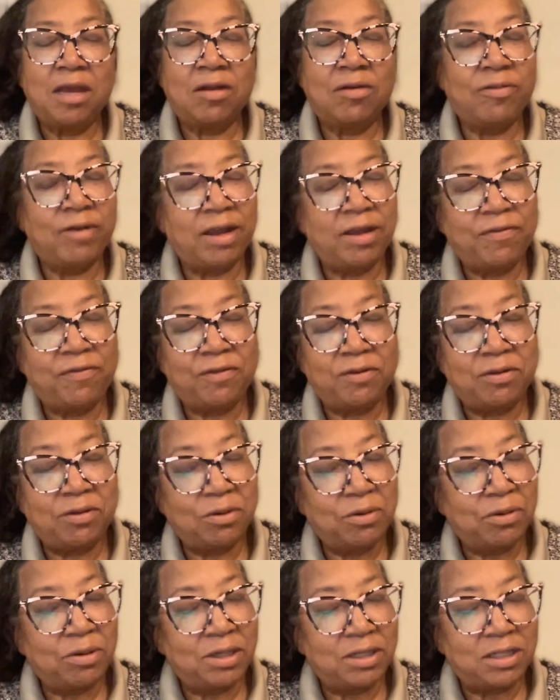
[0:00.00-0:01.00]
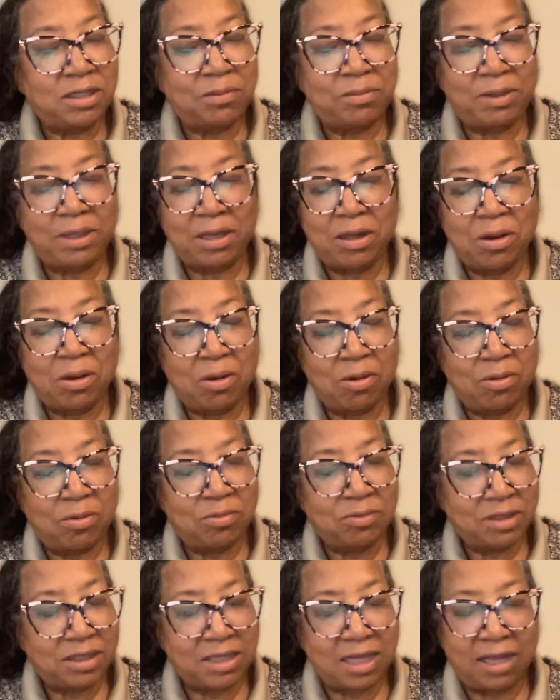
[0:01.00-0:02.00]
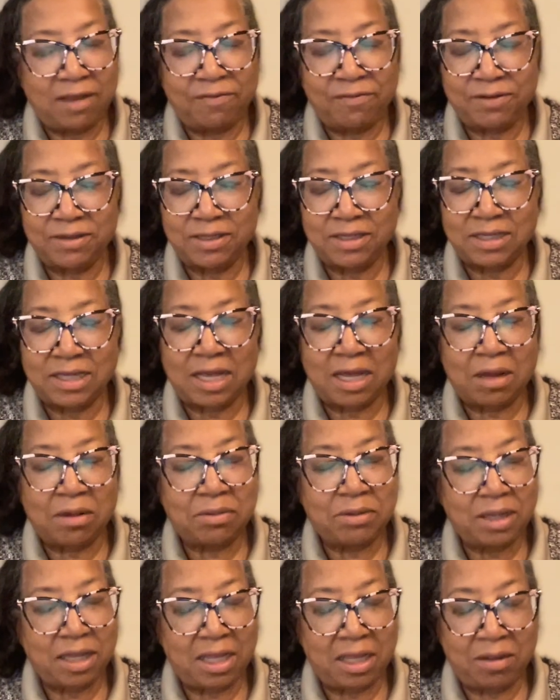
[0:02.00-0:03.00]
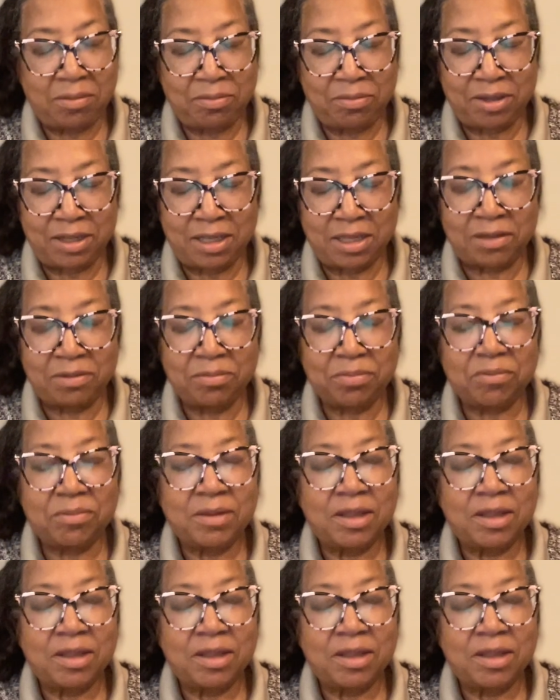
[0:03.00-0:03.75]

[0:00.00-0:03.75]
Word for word: Grateful, Lord, to be home safe and sound. Amen.